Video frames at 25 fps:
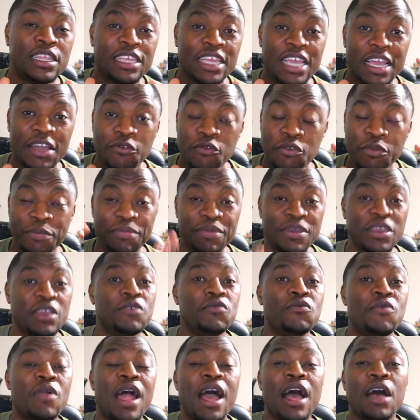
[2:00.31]
they would be
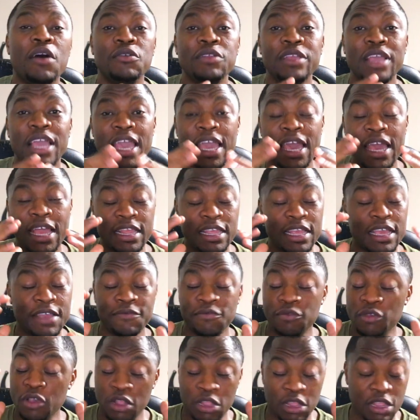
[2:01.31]
around and
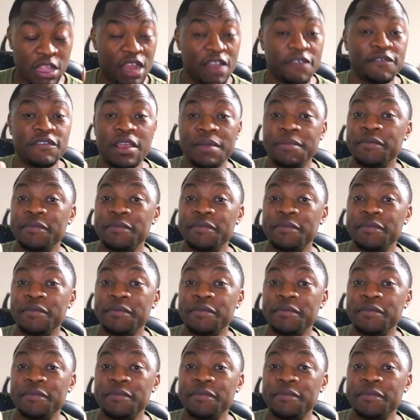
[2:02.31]
a lot of